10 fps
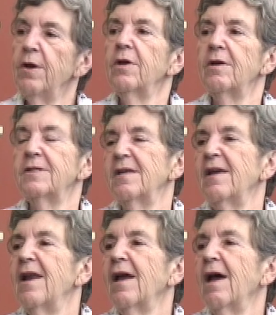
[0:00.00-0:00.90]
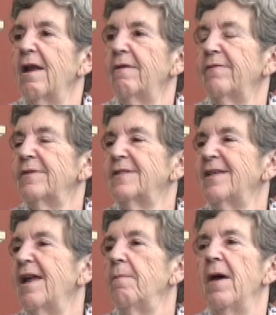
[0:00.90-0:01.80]
you can also get a kind of
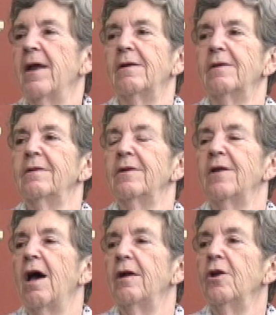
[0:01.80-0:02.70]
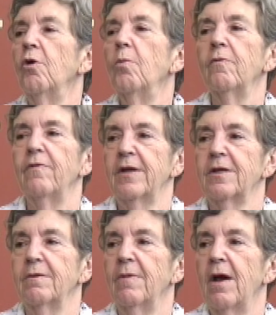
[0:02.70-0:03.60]
sentimental a noble victim.